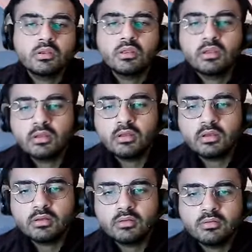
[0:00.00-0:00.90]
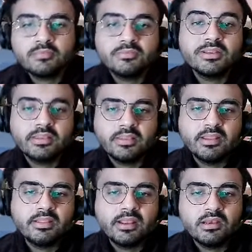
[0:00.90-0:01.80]
uh,
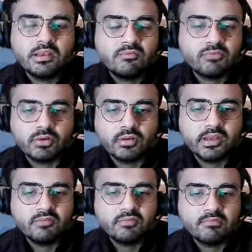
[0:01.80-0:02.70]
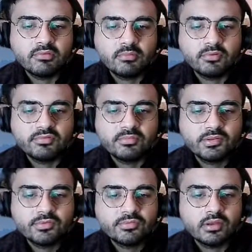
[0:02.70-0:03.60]
then knight d5 is not possible.
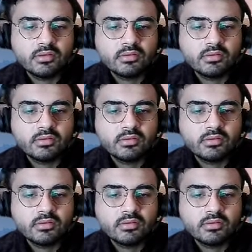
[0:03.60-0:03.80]
So yeah,